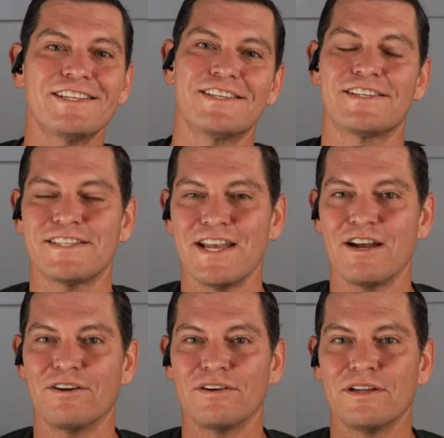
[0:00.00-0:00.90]
exists
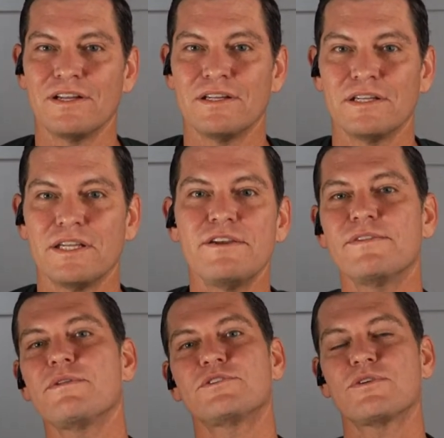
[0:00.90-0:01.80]
now, even
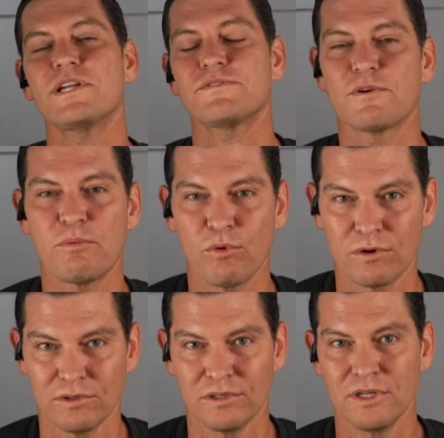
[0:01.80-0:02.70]
though the transfer
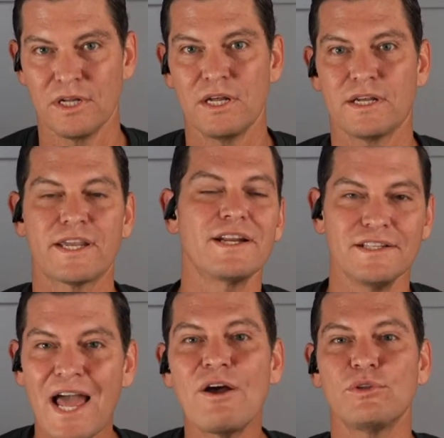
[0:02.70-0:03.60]
portal can
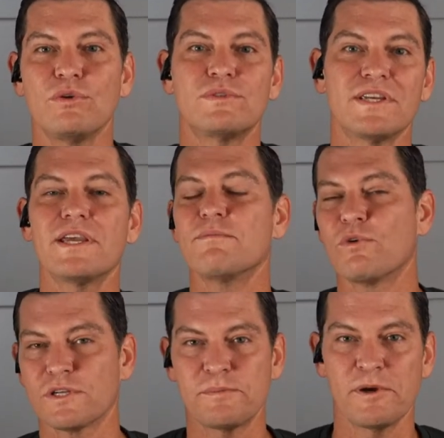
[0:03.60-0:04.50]
allow you to get
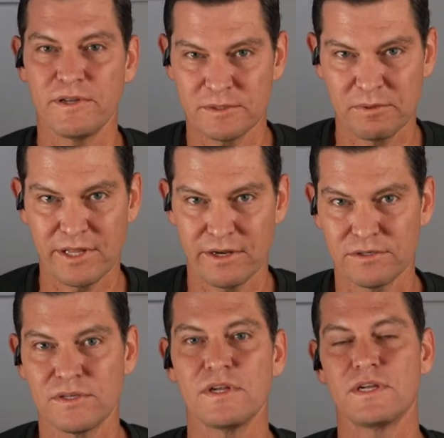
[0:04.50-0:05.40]
more experienced
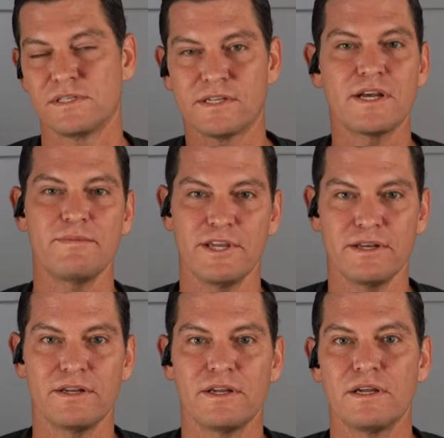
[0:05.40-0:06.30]
players to come in.
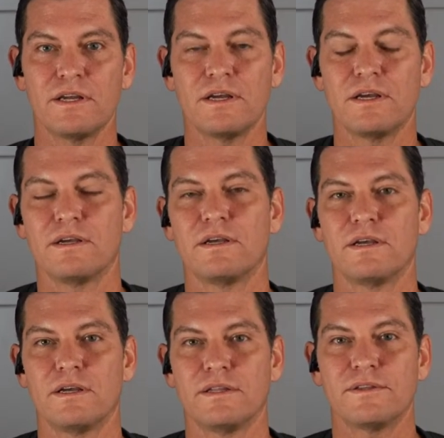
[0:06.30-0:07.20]

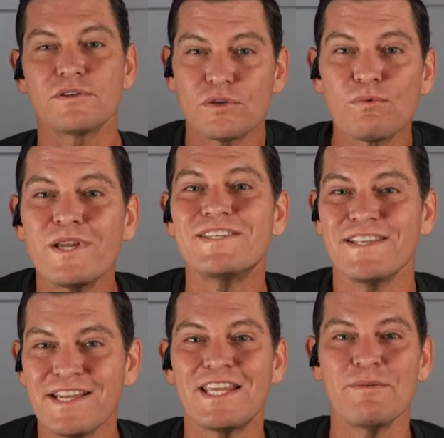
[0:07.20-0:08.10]
There's a reason
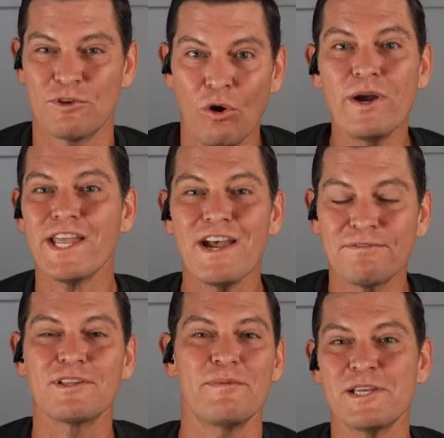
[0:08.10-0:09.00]
they keep going
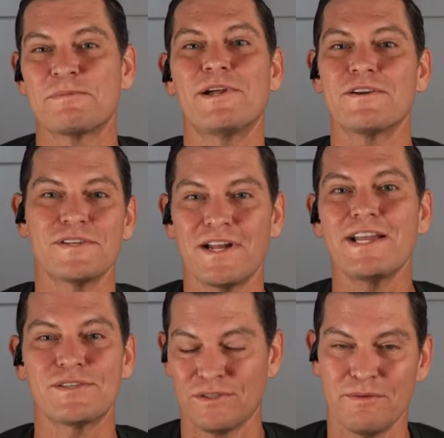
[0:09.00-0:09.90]
after the best players in
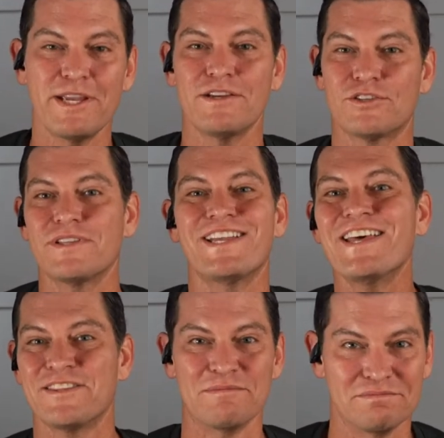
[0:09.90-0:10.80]
high school and making sure they
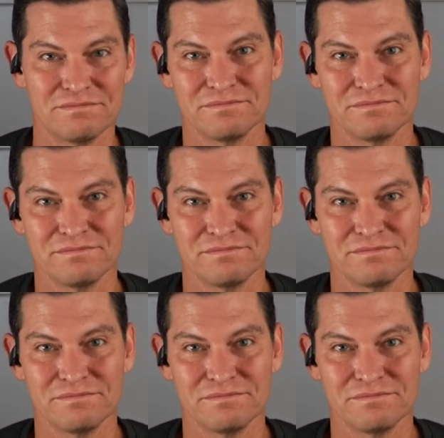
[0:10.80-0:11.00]
get them.